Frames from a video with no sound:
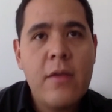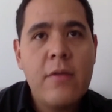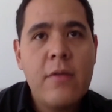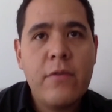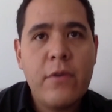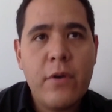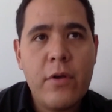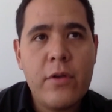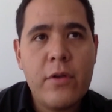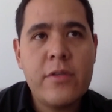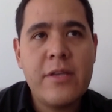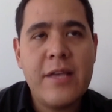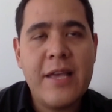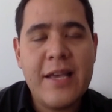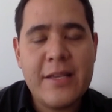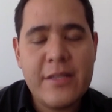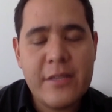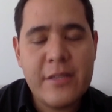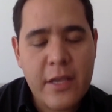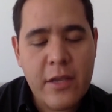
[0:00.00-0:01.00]
For us,
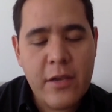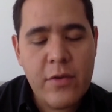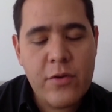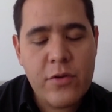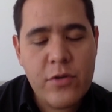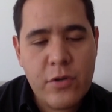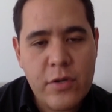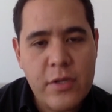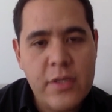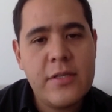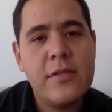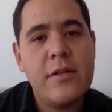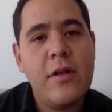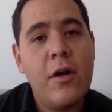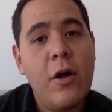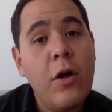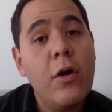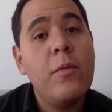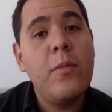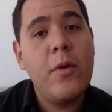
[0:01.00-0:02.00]
execution is
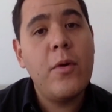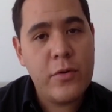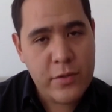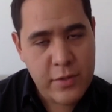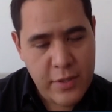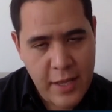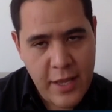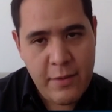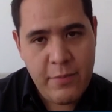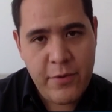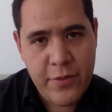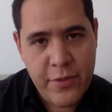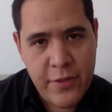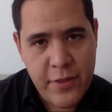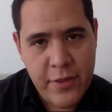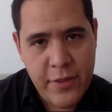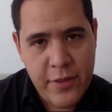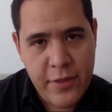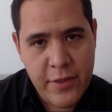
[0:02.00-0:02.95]
almost everything.